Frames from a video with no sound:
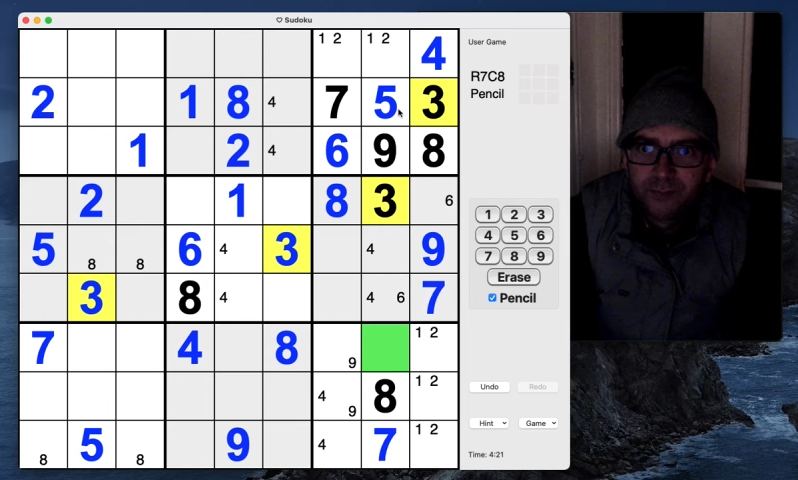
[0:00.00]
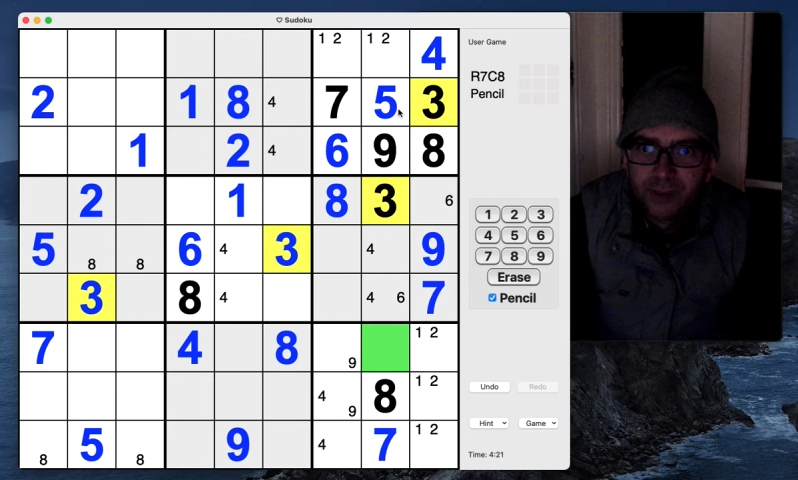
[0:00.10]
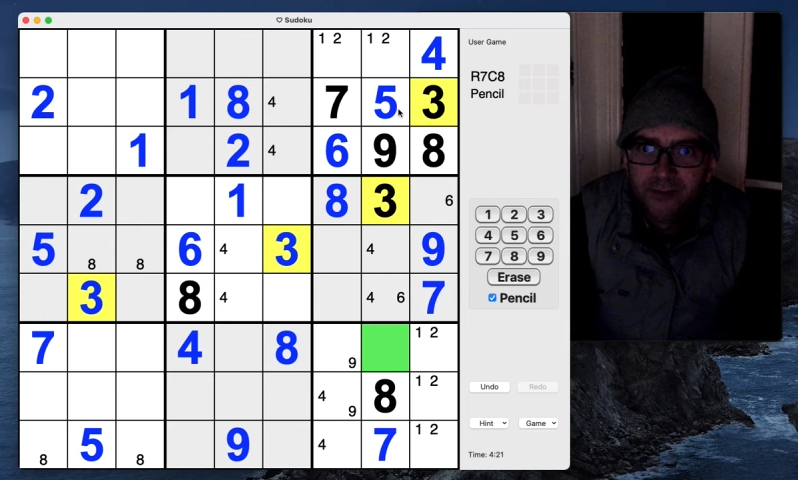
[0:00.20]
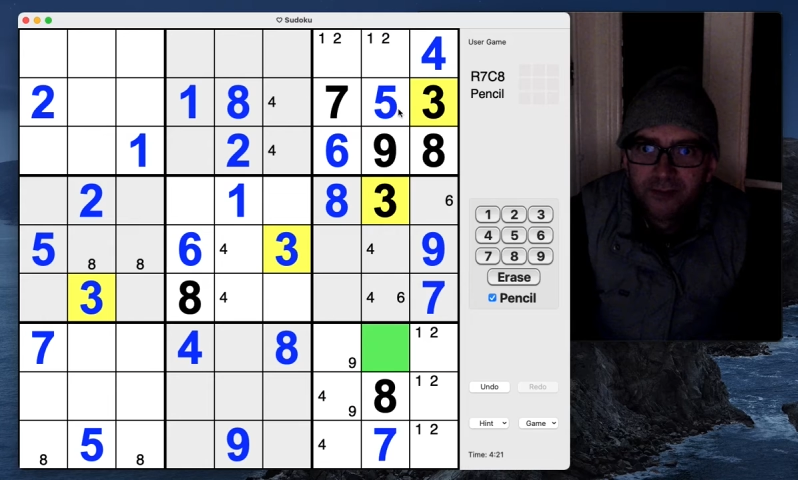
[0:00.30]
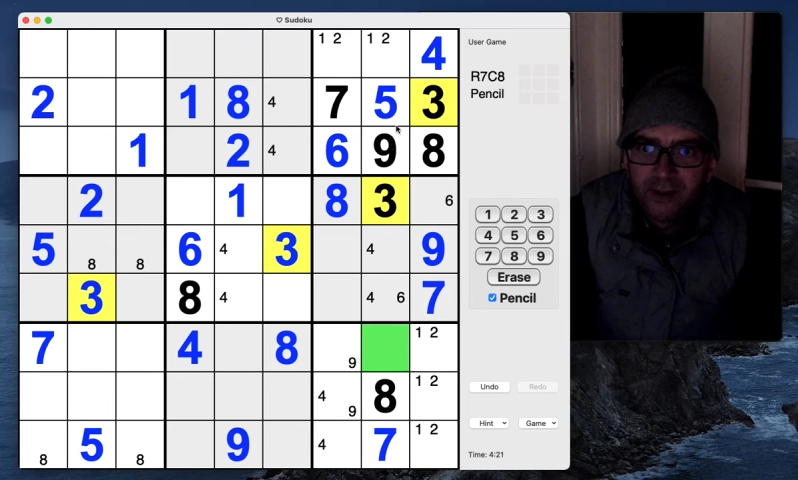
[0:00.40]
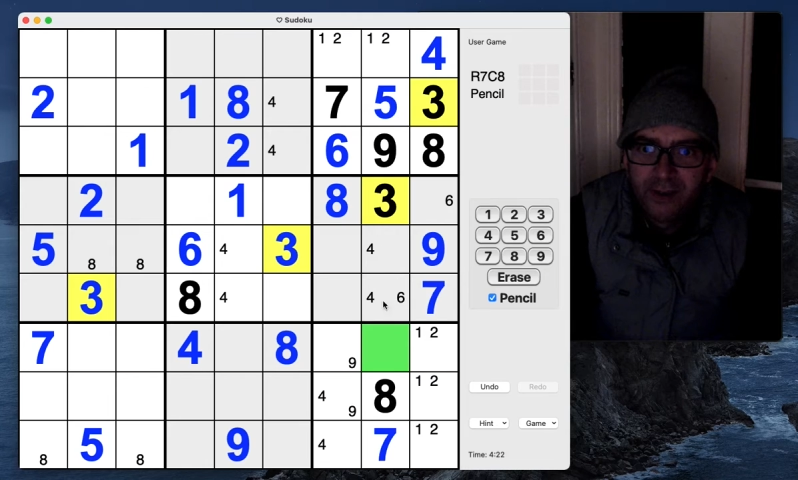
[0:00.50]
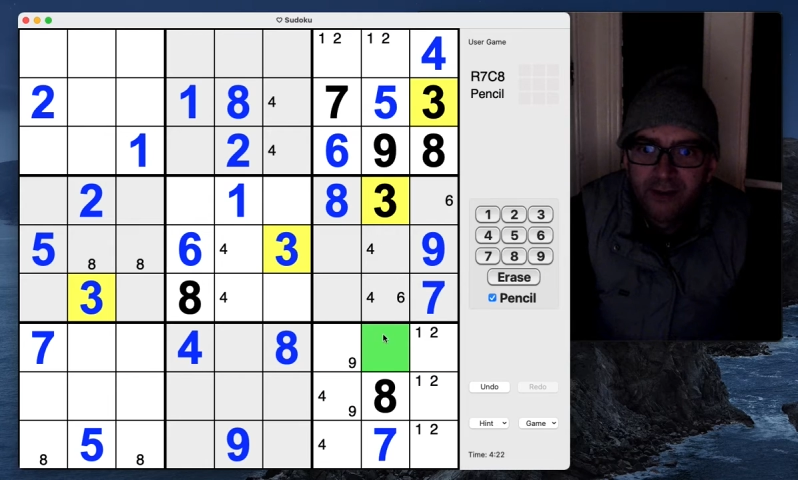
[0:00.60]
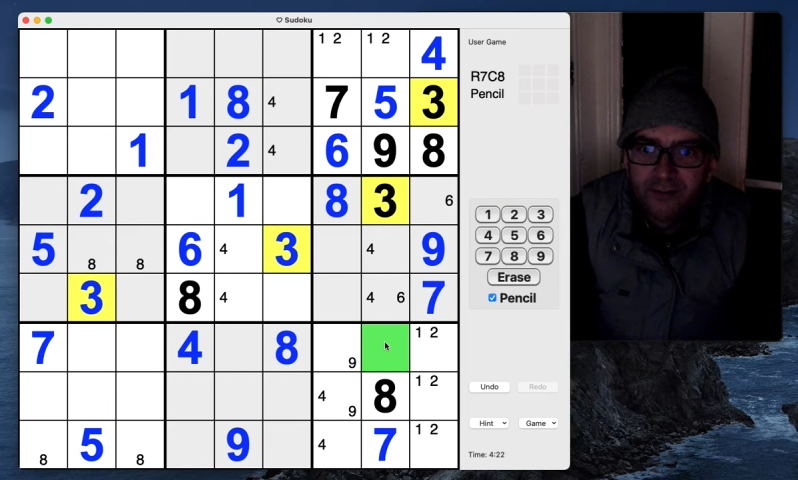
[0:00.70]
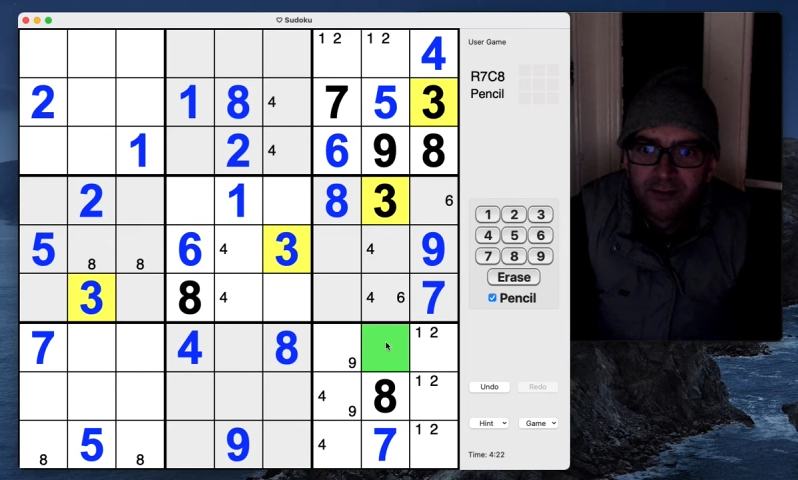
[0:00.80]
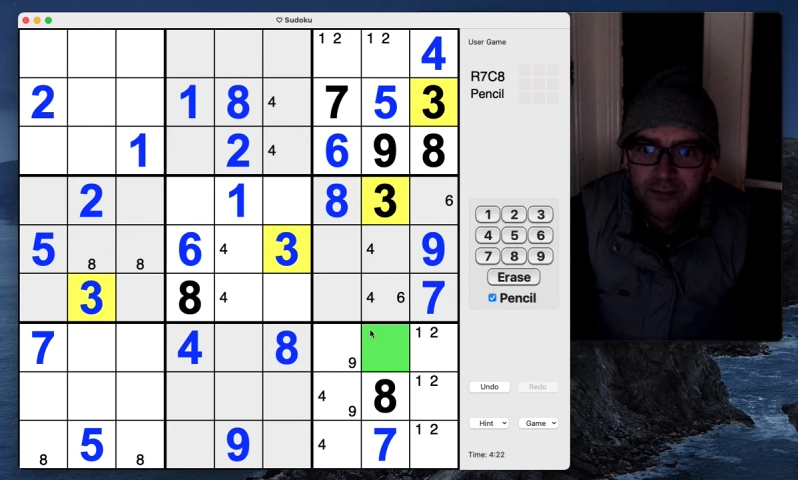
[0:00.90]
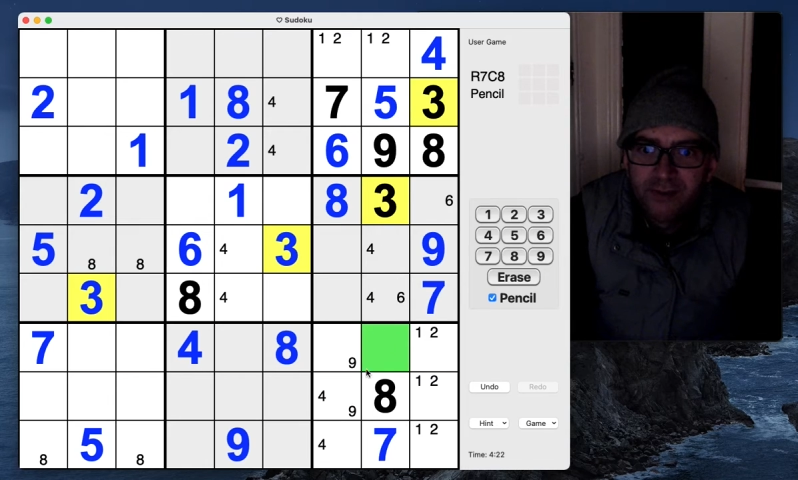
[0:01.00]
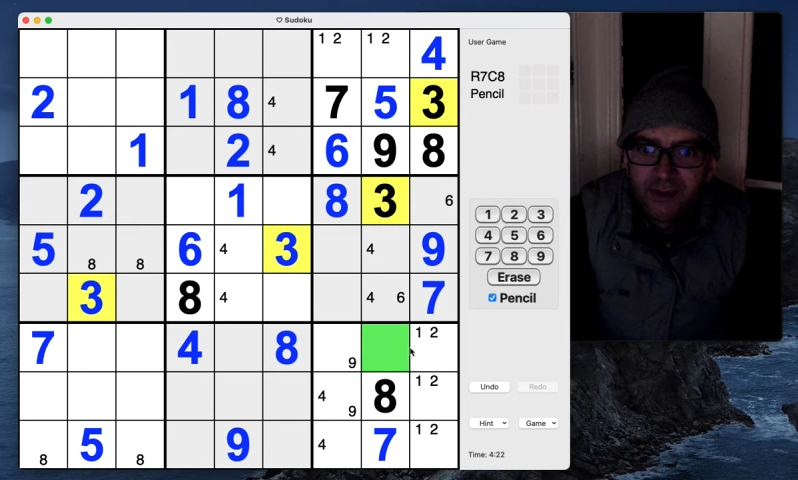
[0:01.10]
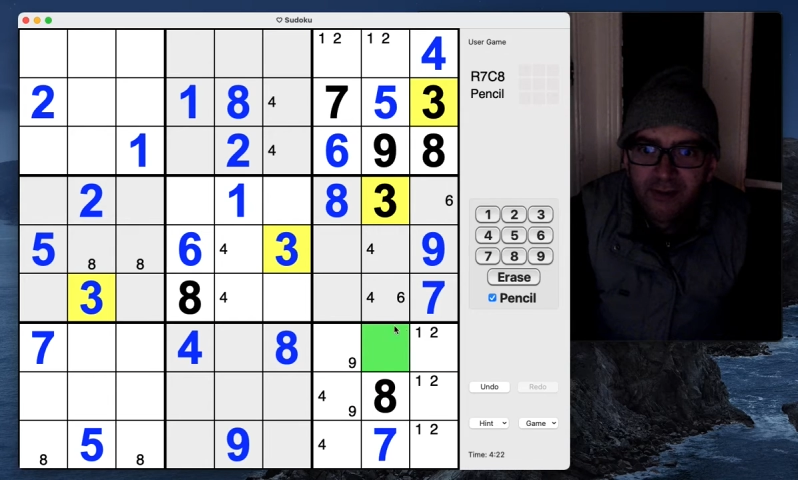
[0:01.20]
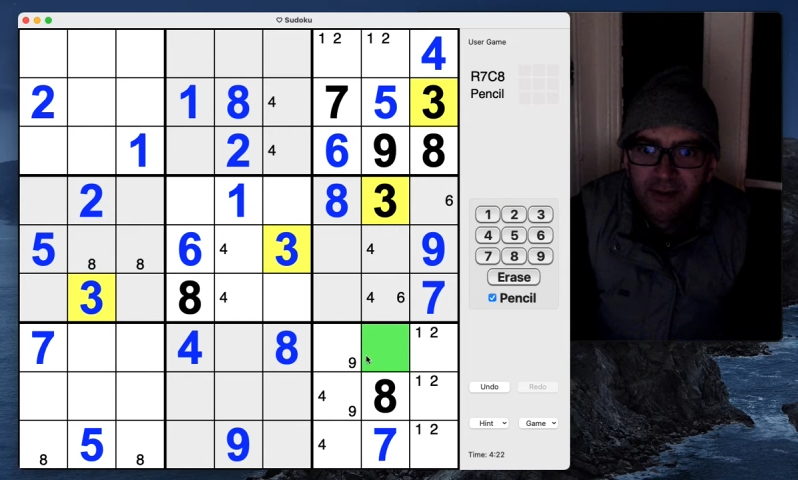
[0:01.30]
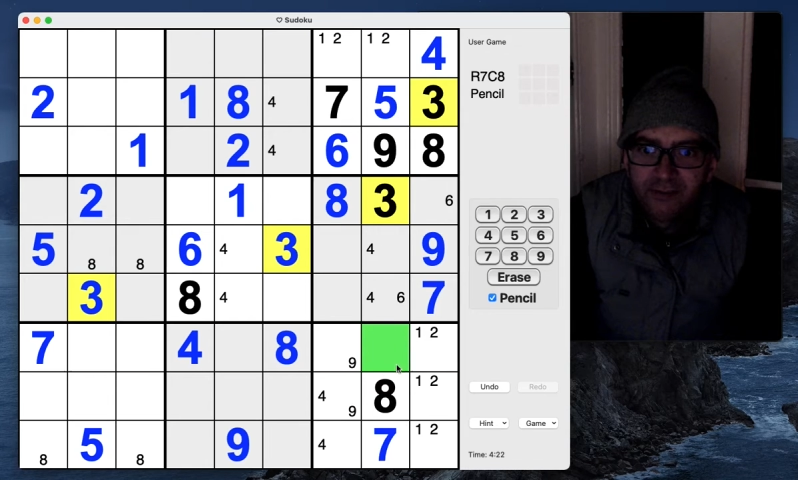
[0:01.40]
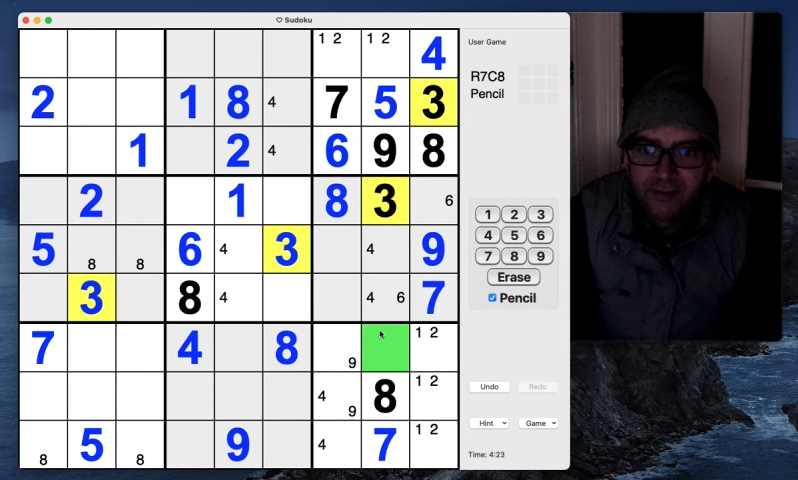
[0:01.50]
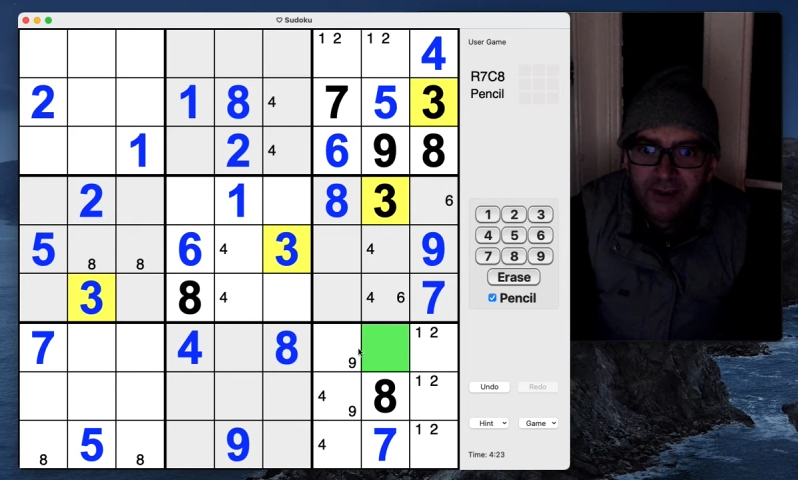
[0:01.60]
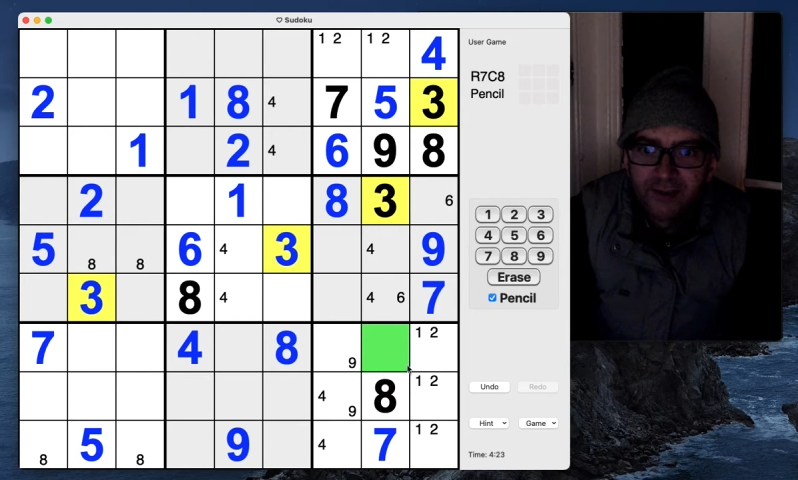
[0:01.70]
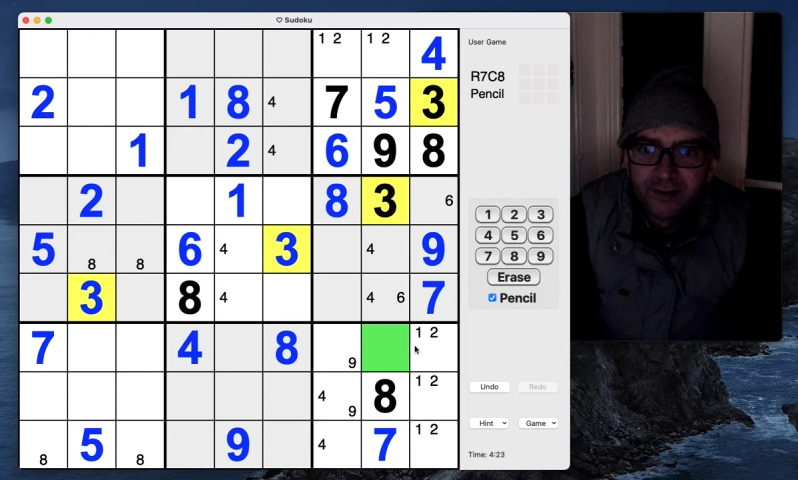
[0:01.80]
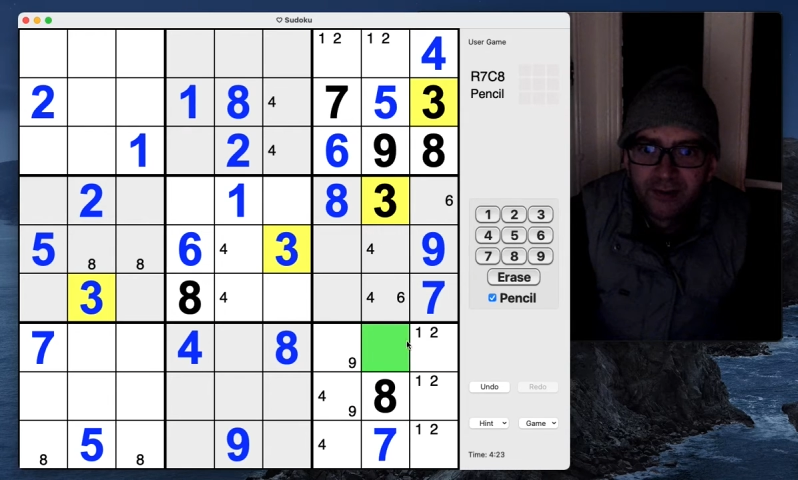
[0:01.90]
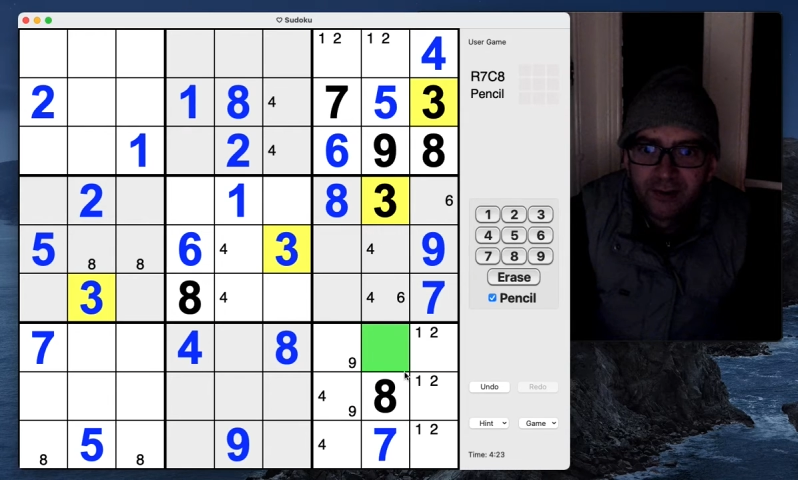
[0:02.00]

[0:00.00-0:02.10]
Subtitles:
a 5. We don't have a 6.